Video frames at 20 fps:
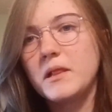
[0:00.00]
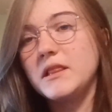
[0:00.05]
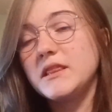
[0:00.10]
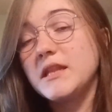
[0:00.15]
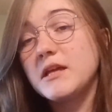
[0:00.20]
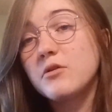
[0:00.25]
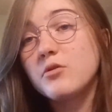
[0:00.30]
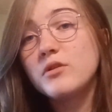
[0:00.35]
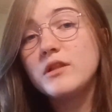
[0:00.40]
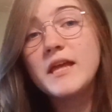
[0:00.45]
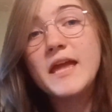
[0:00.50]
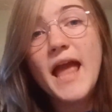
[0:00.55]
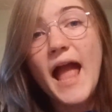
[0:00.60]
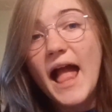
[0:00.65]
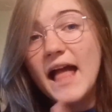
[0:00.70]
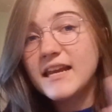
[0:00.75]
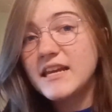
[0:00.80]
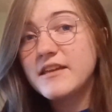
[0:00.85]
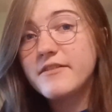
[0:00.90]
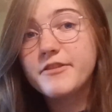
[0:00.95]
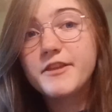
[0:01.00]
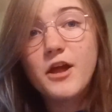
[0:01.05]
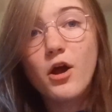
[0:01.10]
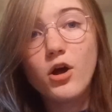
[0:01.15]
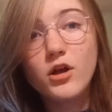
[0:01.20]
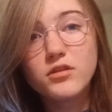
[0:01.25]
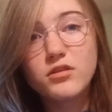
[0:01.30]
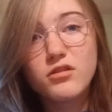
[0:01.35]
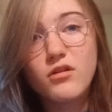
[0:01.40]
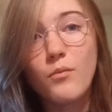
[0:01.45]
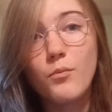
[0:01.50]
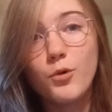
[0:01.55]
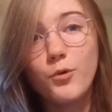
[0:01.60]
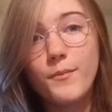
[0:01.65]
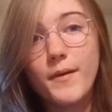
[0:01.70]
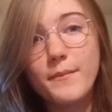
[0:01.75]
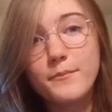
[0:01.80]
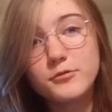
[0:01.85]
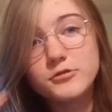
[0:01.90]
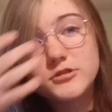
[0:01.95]
literally any of the ensemble
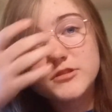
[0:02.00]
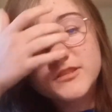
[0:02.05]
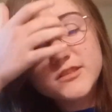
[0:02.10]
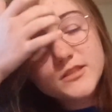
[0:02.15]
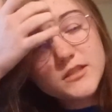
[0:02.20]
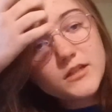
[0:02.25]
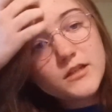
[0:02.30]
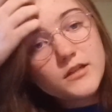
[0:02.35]
members